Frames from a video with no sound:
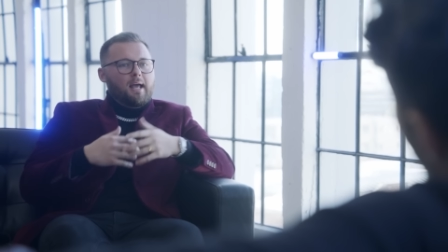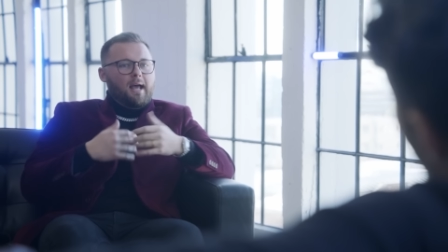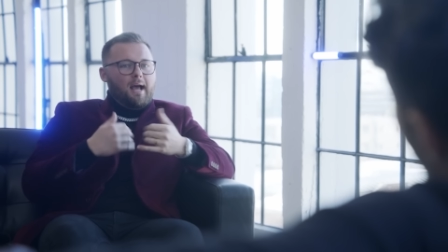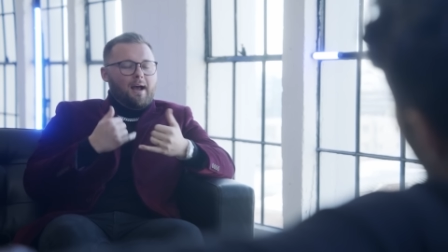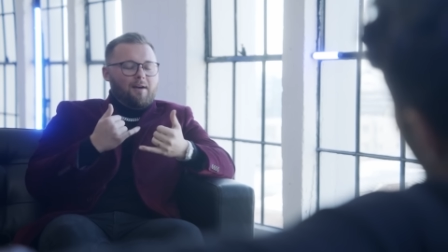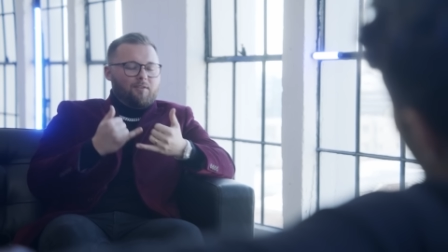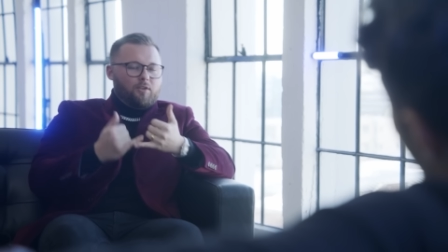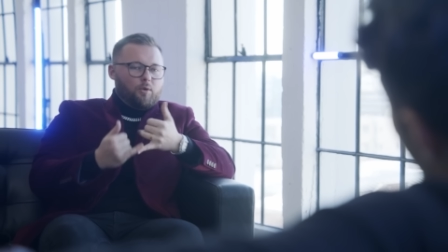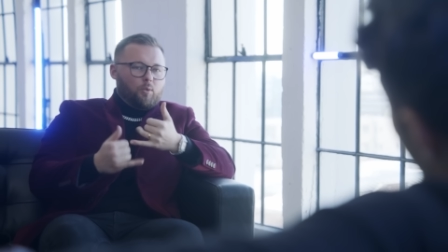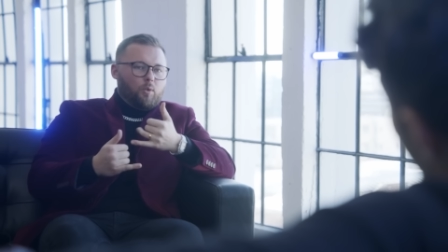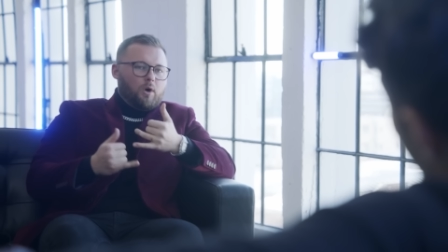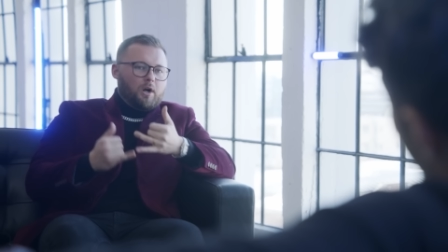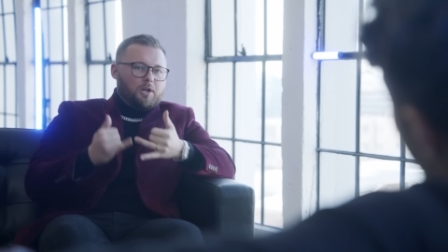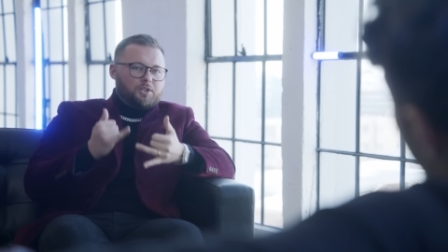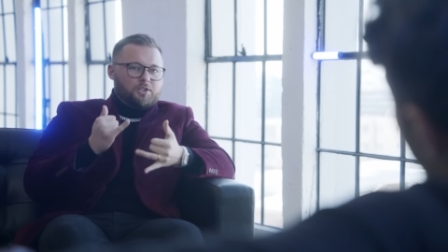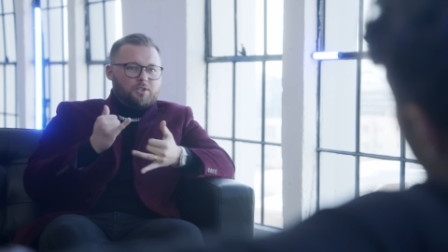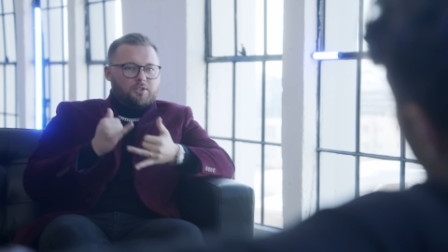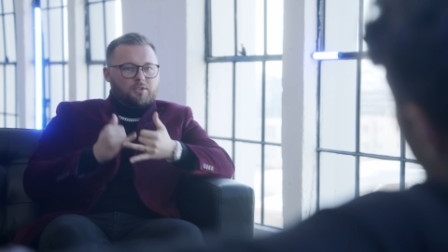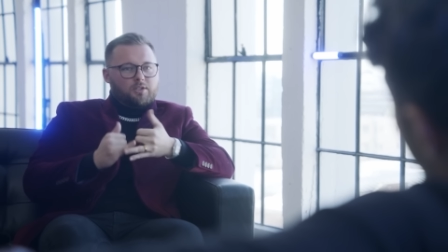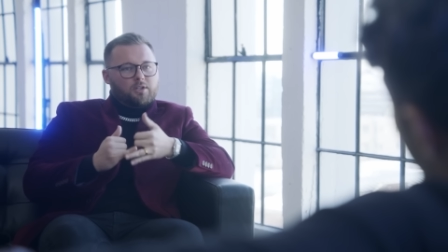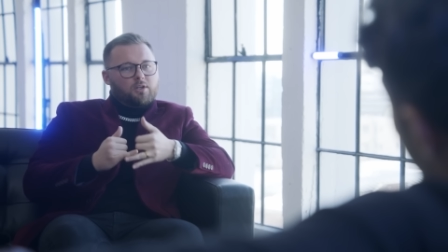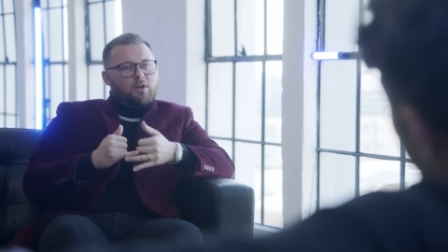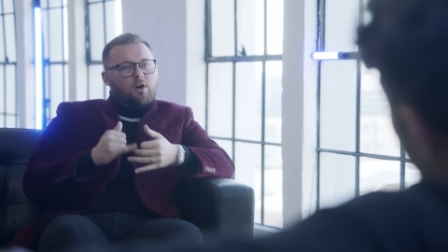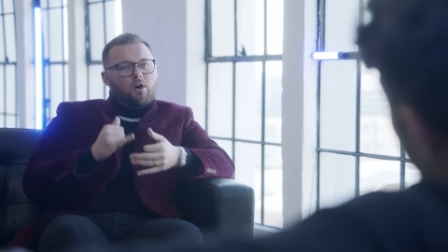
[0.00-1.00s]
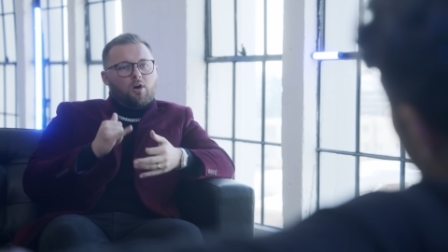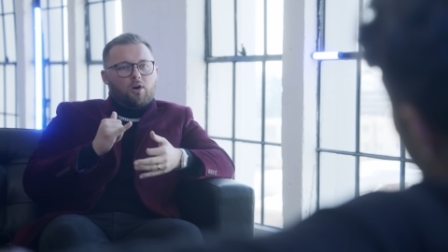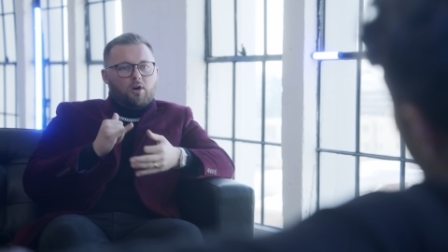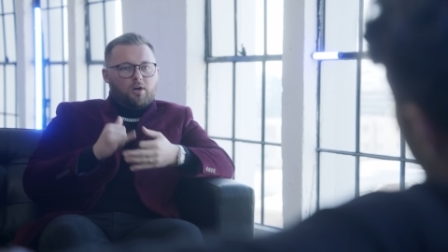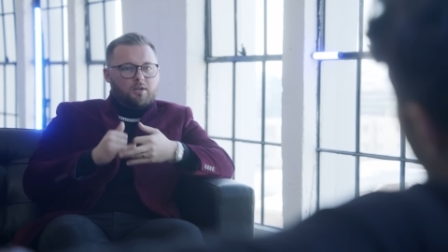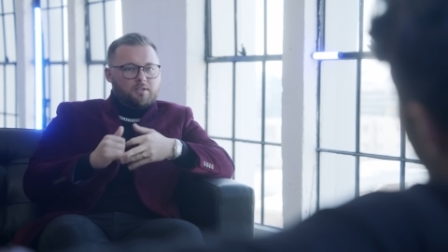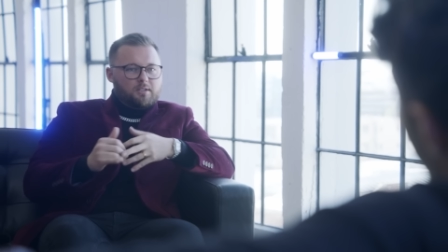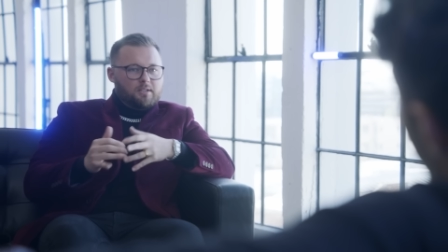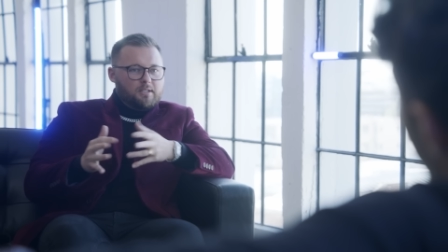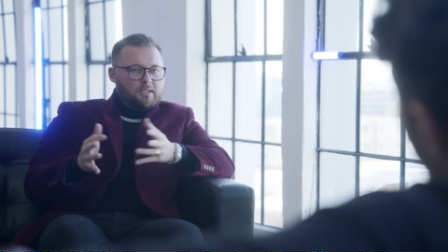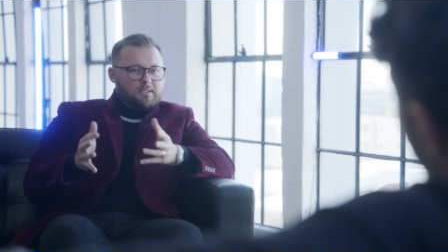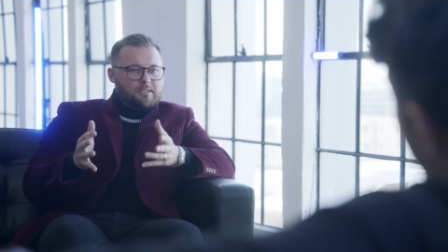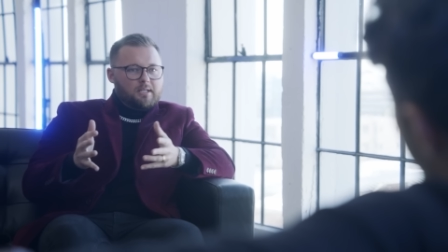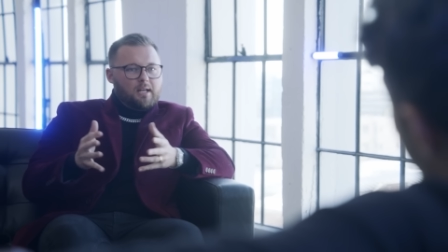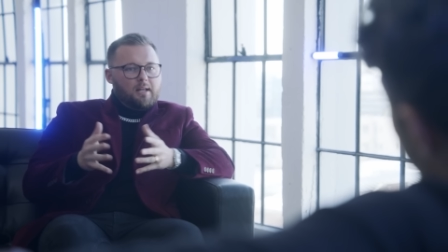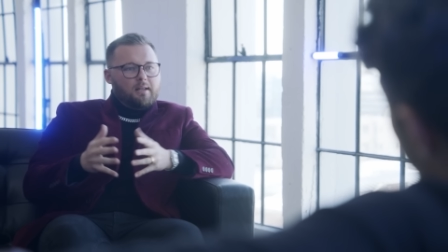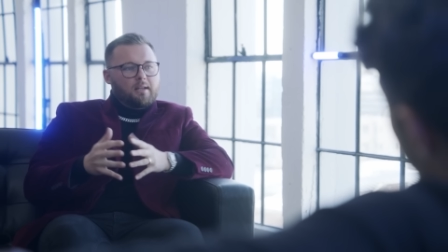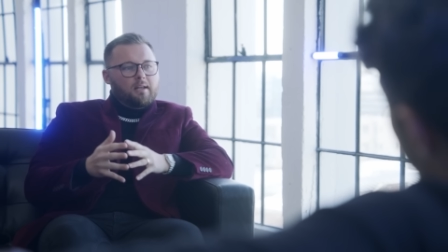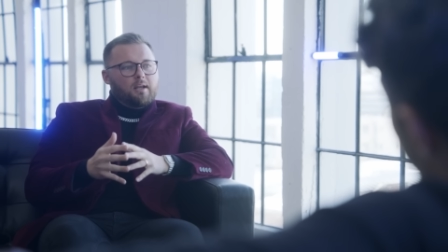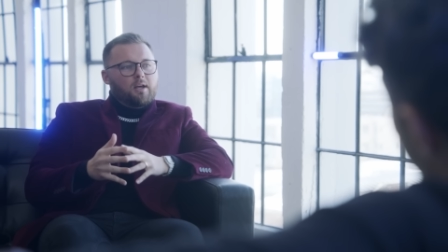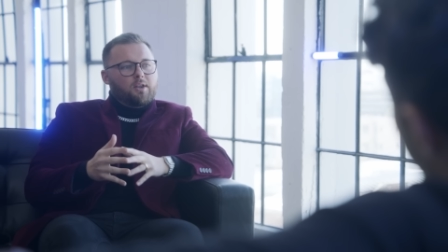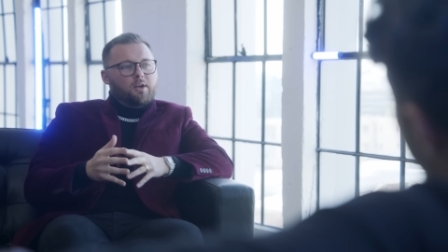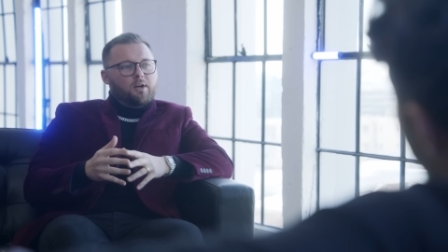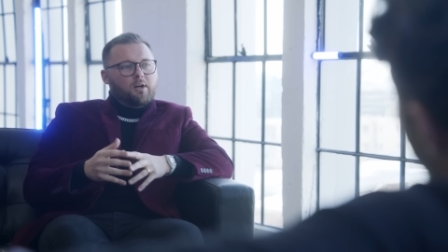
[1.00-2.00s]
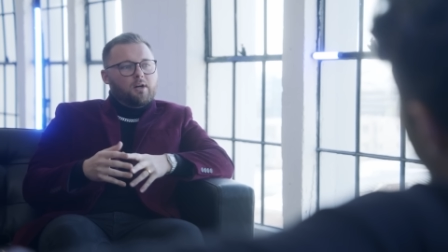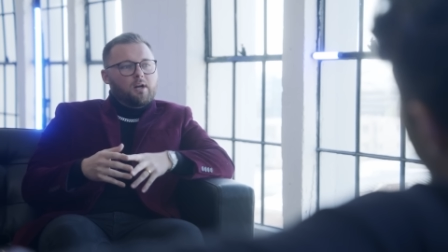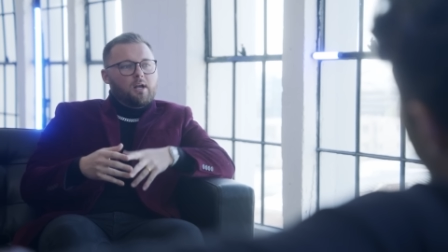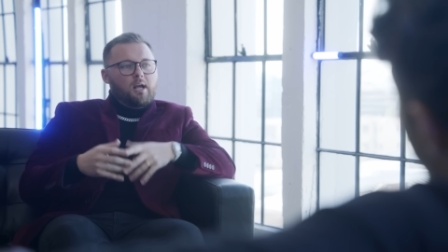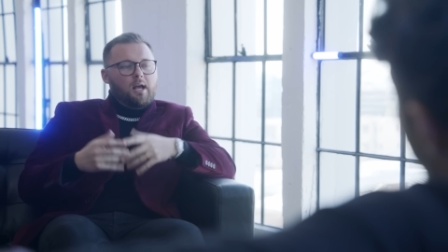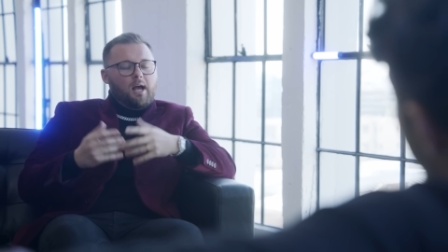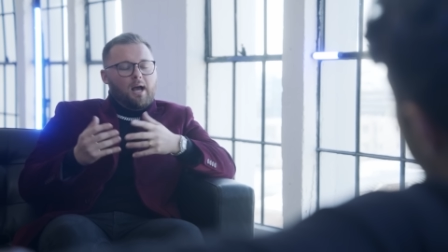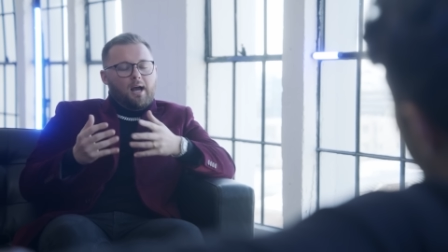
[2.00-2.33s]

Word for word: have the watches, the cars, and this, that, and the other.